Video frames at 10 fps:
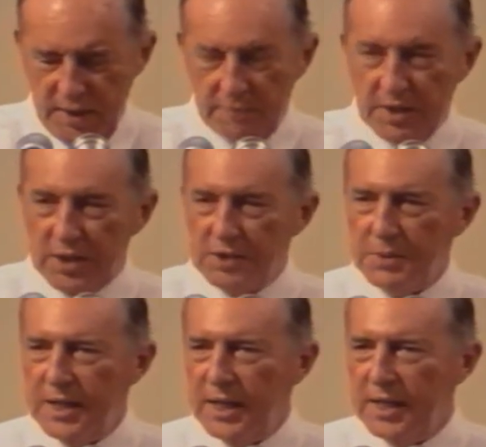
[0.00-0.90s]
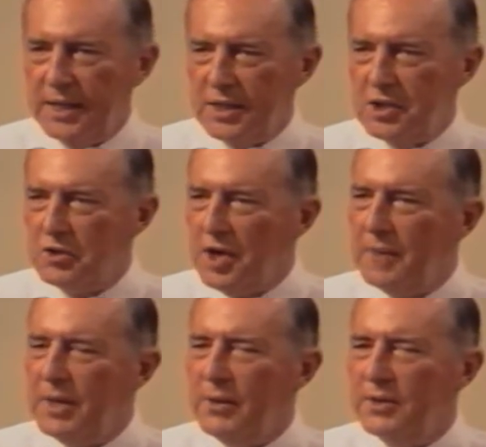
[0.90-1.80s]
because when I
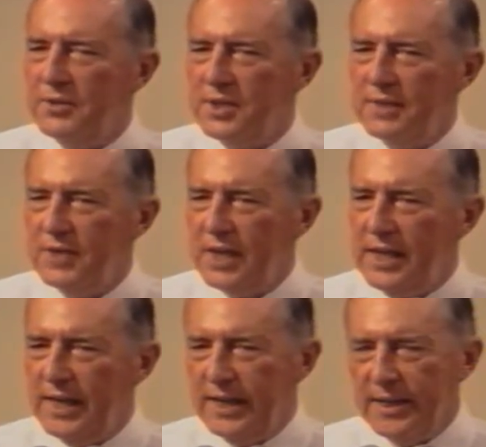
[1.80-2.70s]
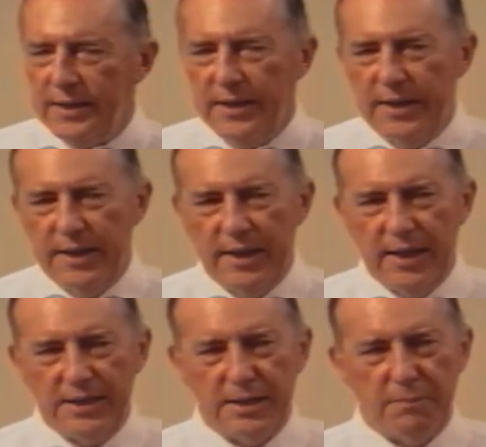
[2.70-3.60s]
describe how I received healing,
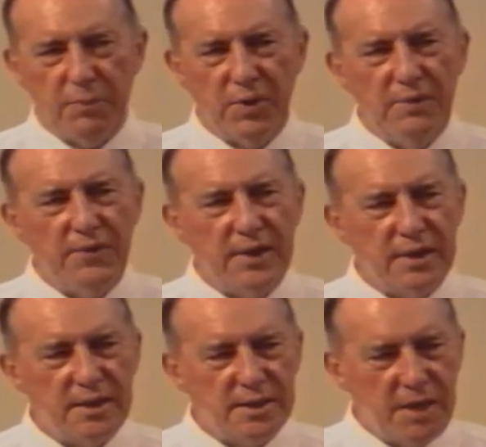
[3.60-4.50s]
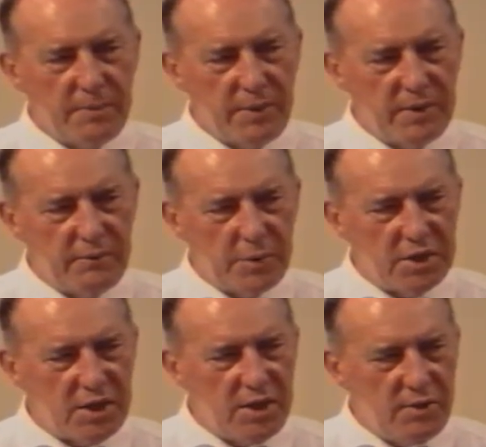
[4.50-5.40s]
it's a perfect example of what
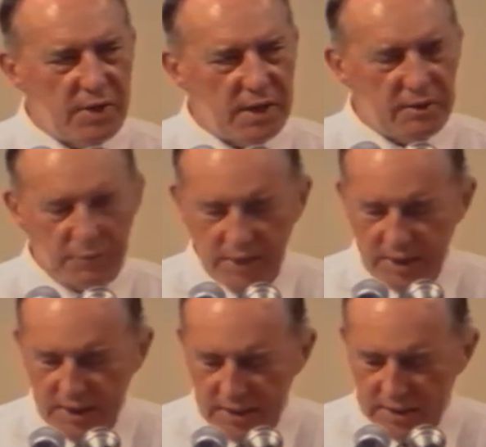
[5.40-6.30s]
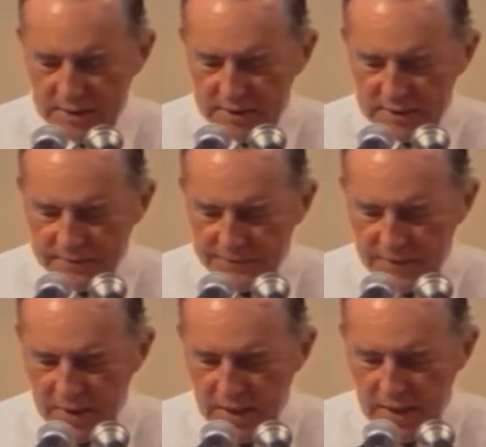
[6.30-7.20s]
hearing really is.
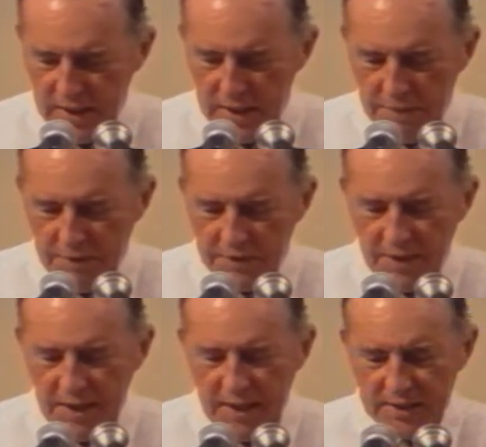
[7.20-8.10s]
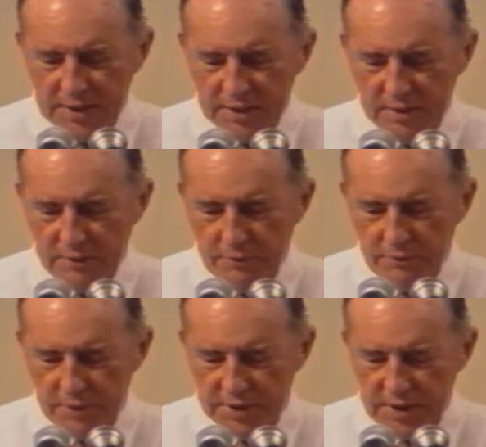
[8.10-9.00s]
But the next
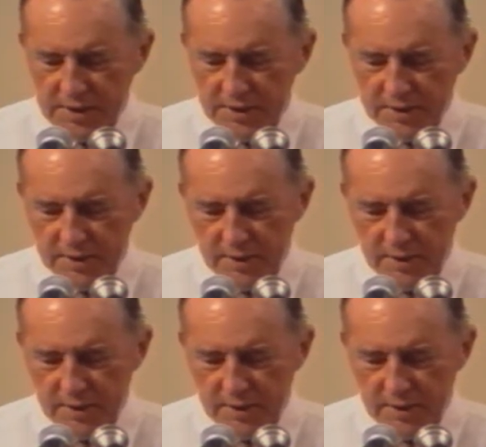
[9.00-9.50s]
result